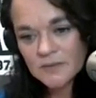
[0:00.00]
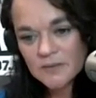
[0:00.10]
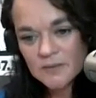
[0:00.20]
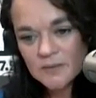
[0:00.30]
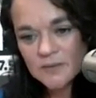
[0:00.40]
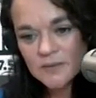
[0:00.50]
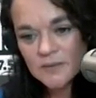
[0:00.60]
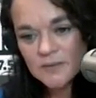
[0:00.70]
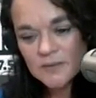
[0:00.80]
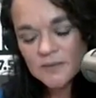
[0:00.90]

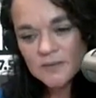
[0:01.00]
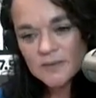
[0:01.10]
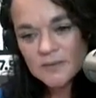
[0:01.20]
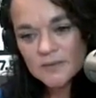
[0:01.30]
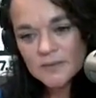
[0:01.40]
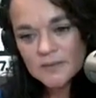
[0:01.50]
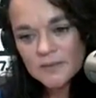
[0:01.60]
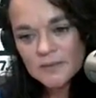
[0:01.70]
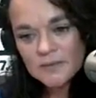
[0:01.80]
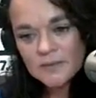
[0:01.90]

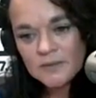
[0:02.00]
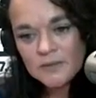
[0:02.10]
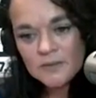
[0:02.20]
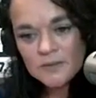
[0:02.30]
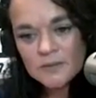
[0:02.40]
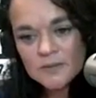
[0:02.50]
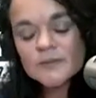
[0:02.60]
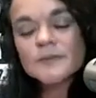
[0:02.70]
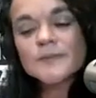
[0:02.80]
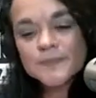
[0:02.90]

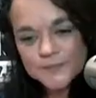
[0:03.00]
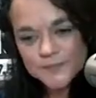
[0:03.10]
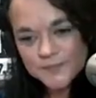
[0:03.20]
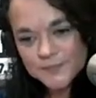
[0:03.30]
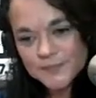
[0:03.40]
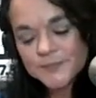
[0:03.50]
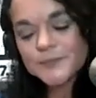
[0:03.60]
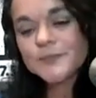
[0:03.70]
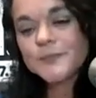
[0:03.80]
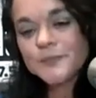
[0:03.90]

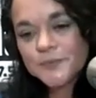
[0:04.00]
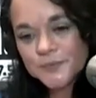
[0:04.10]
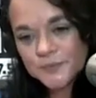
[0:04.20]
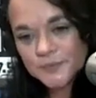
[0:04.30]
The person shown says nothing.